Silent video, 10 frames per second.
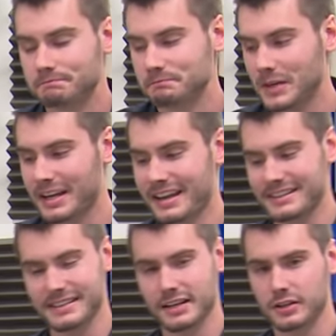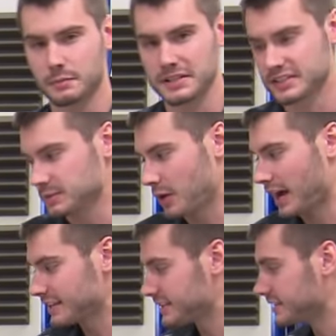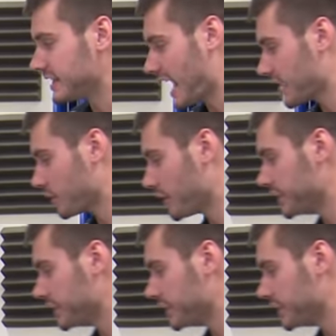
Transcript: Again, is that good business practice? Is that going to